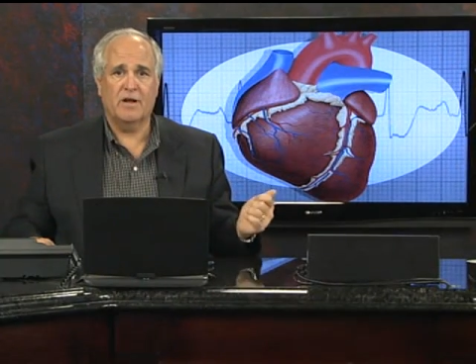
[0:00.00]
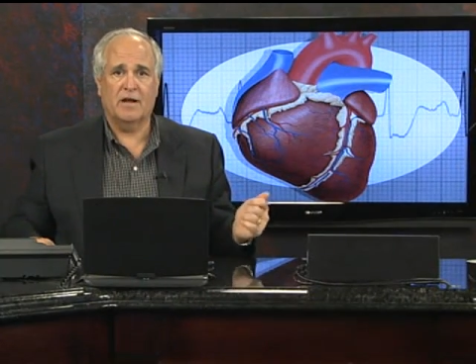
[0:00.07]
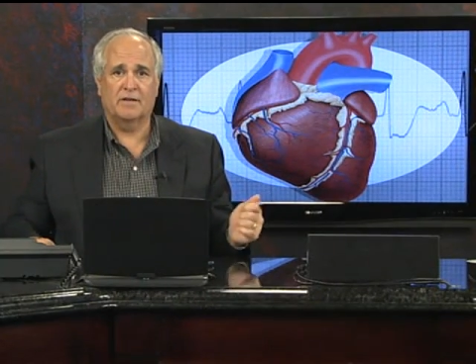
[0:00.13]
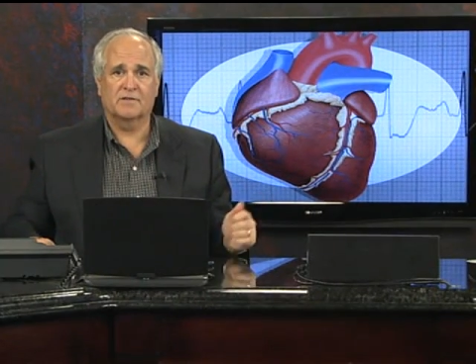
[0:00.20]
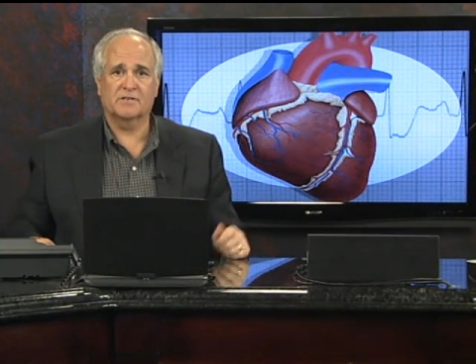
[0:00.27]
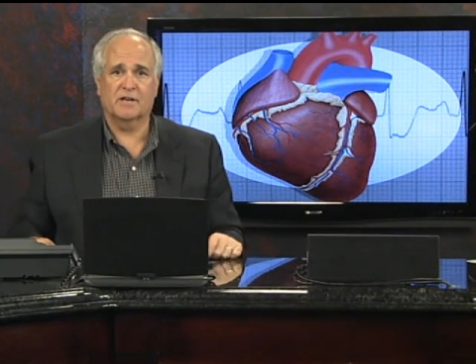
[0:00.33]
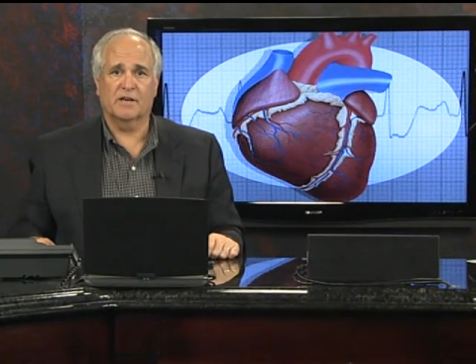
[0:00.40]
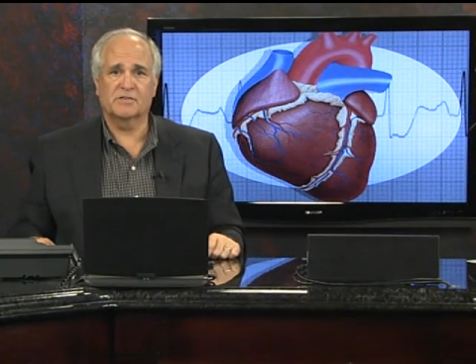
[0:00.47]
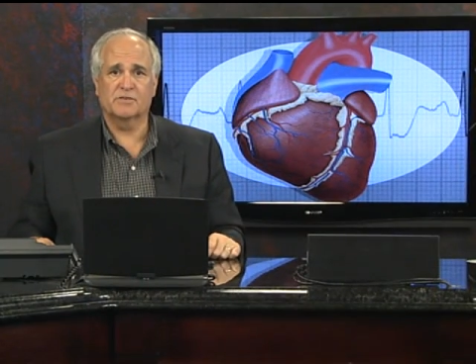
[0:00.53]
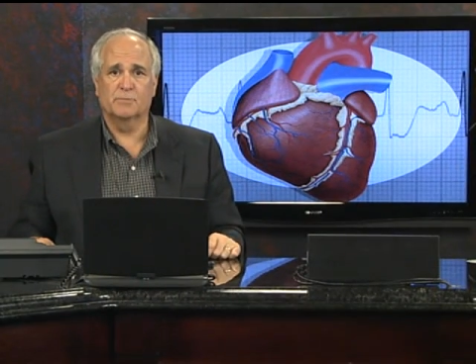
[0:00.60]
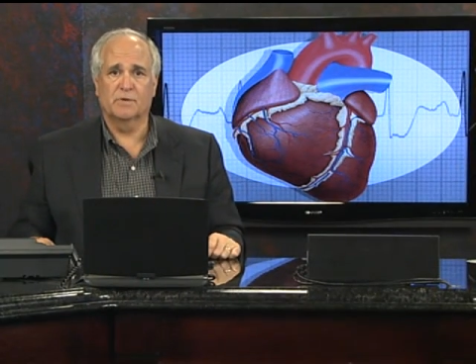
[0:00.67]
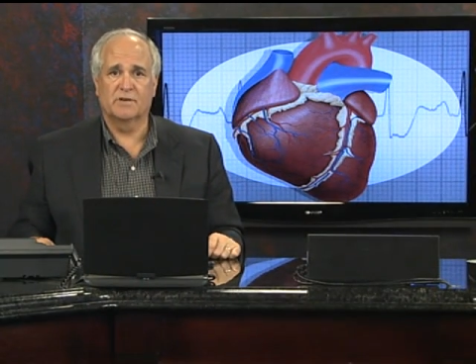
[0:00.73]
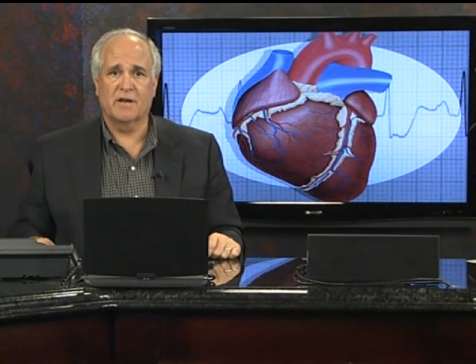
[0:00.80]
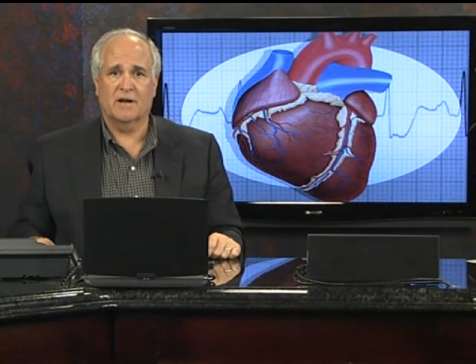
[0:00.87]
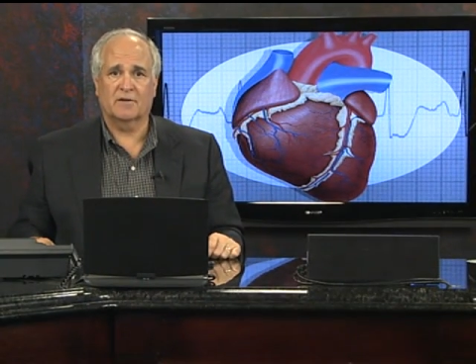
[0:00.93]
our
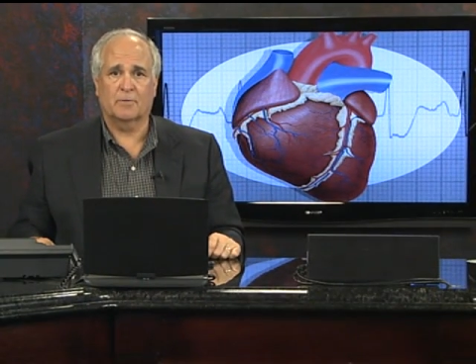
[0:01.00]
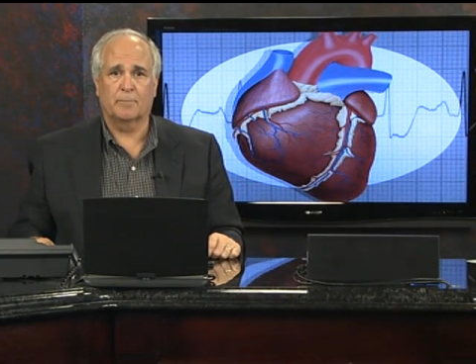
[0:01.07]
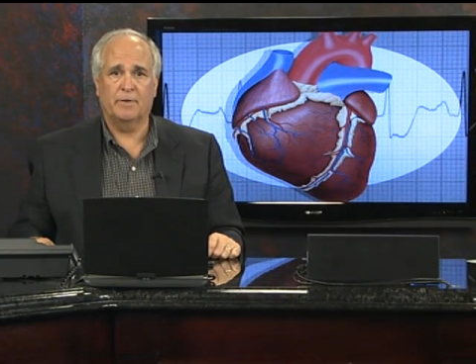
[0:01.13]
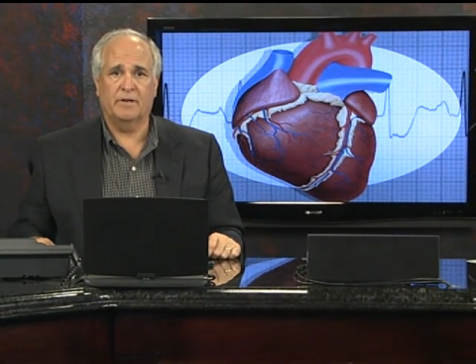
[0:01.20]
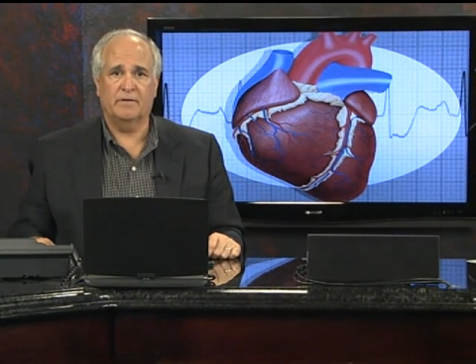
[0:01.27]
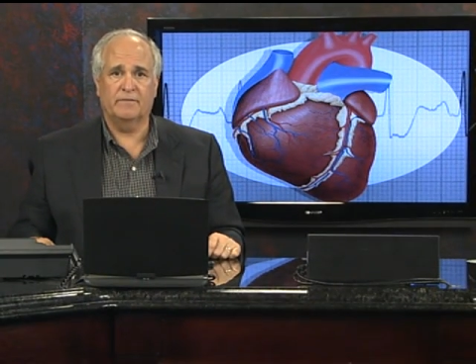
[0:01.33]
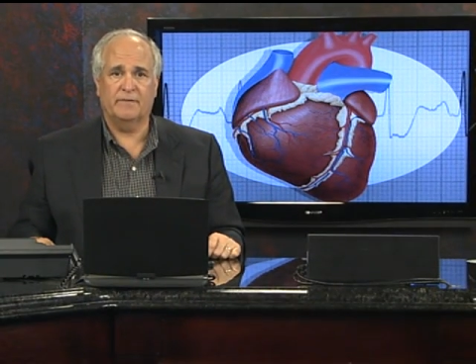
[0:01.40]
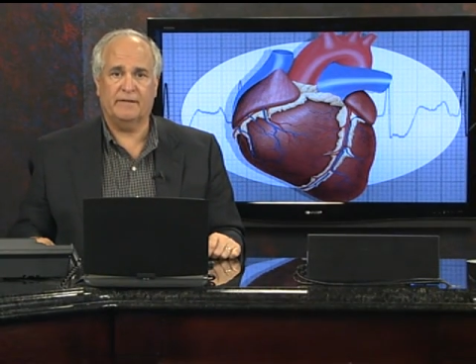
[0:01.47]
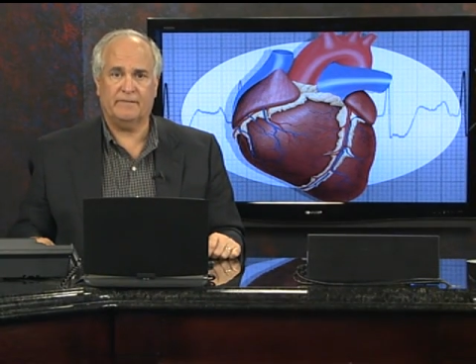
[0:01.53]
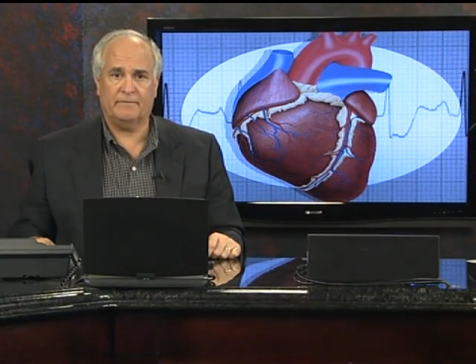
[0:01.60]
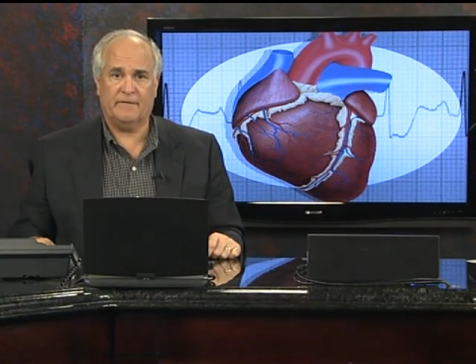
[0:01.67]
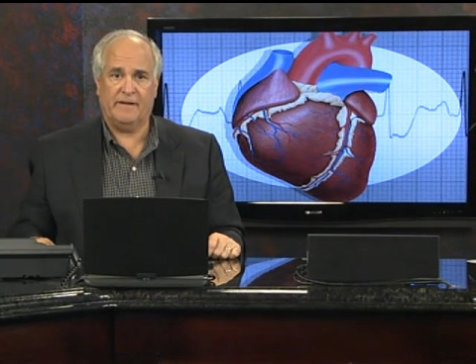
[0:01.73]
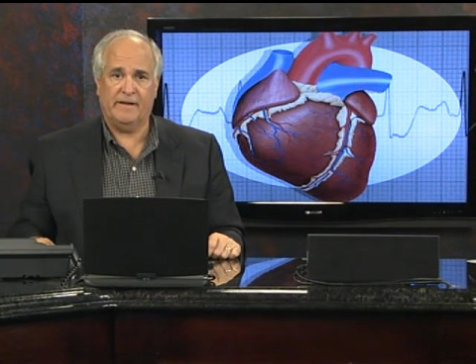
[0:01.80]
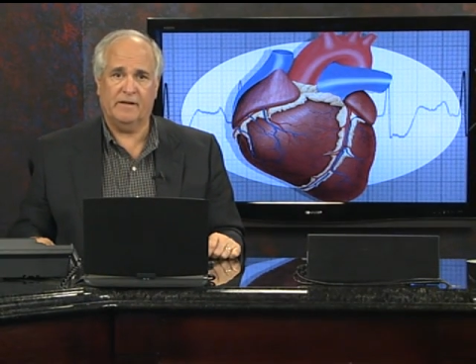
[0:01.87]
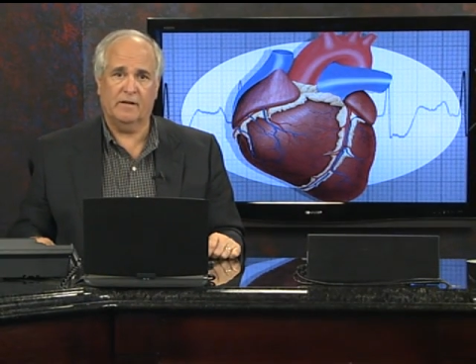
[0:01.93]
discussion with Dr. Peter
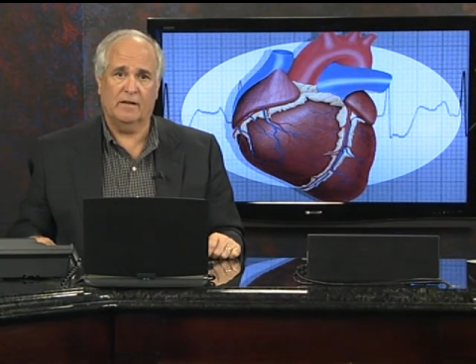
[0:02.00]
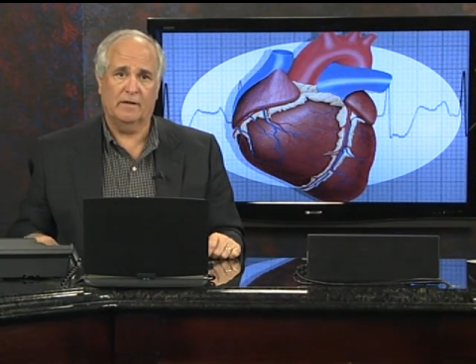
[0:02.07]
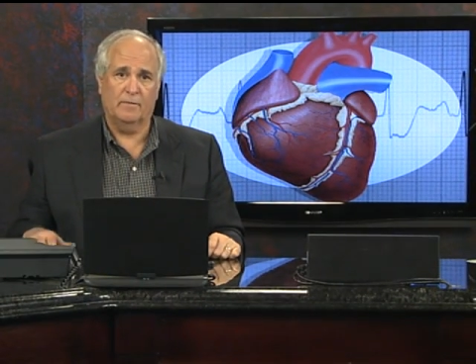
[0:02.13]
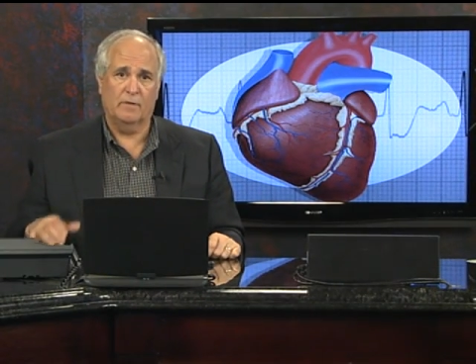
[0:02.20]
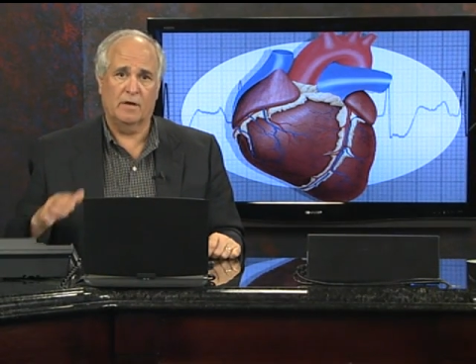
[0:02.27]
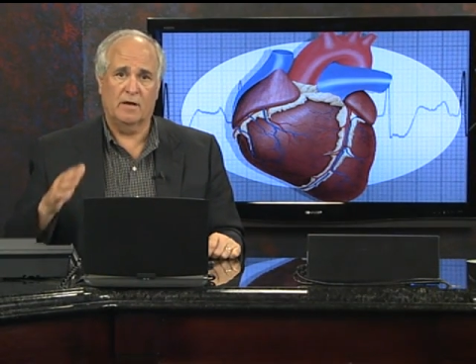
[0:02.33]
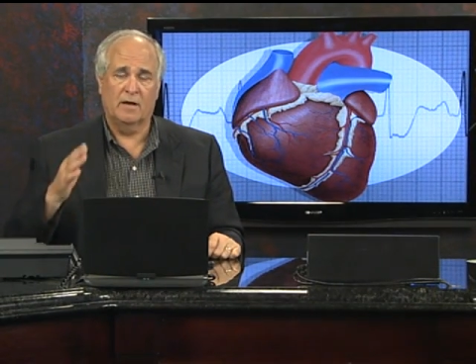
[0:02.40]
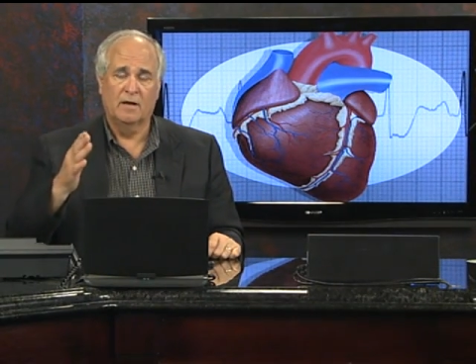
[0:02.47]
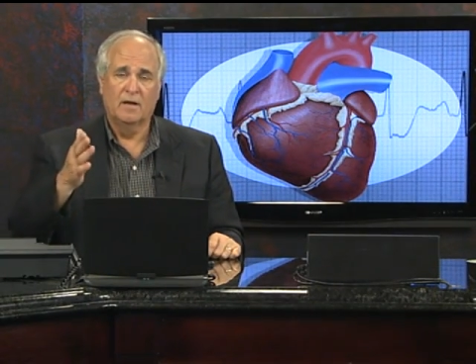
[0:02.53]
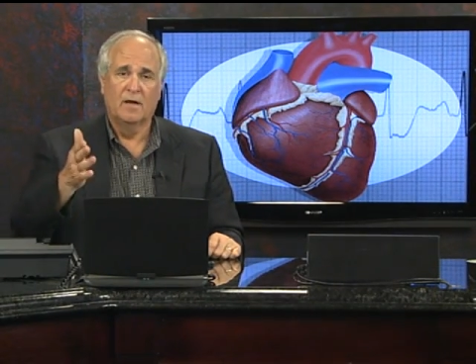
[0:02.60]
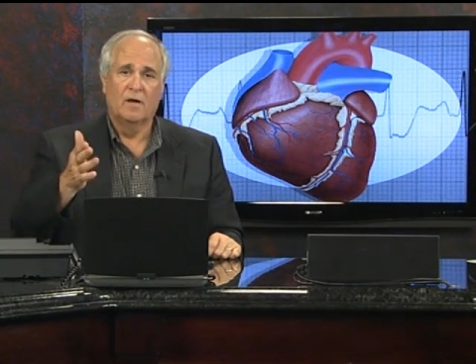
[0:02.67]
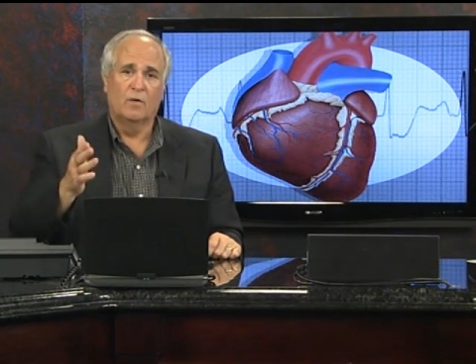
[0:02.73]
Fail, and uh,